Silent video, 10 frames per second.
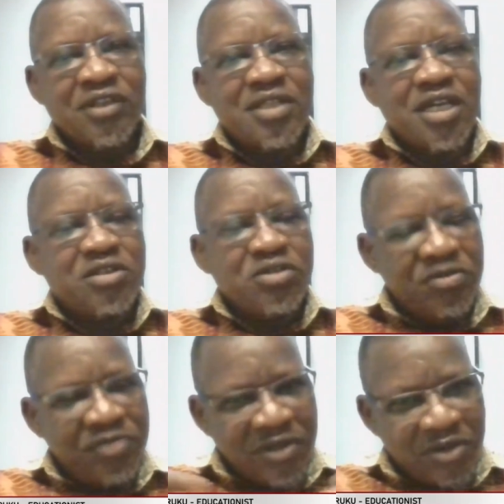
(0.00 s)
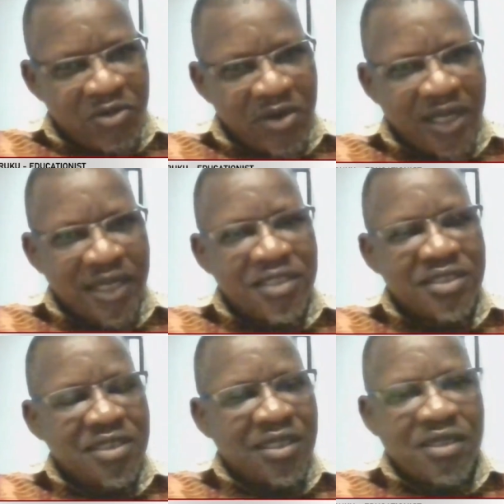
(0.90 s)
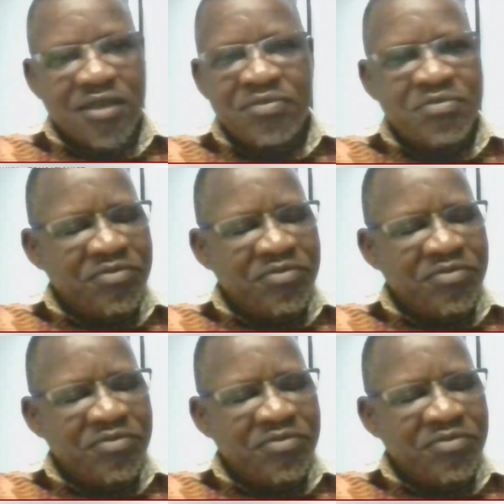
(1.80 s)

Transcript: that will be required uh,